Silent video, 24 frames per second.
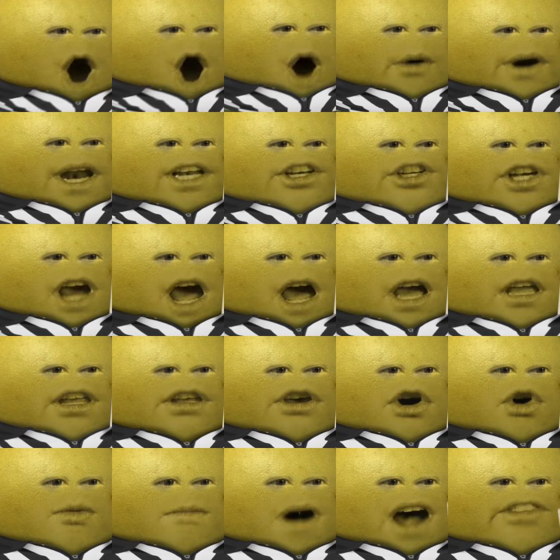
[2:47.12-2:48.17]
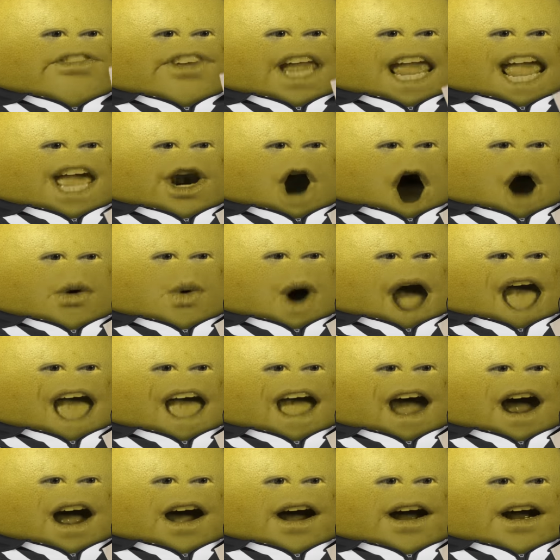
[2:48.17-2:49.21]
Orange. You must eat or
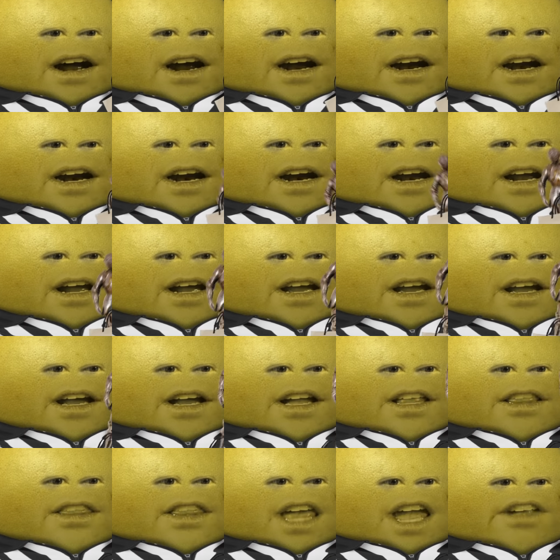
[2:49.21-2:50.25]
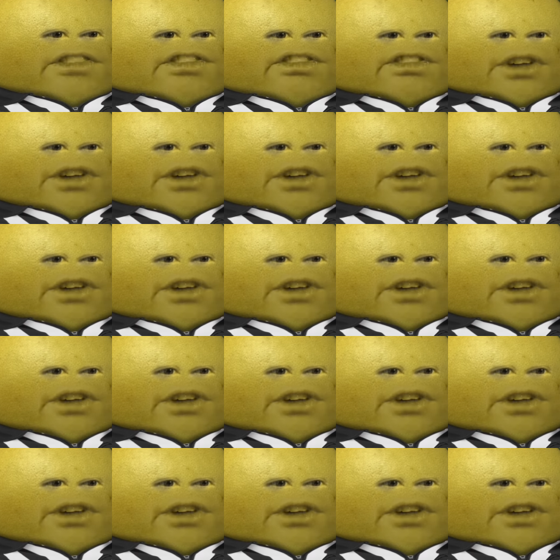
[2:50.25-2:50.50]
wear this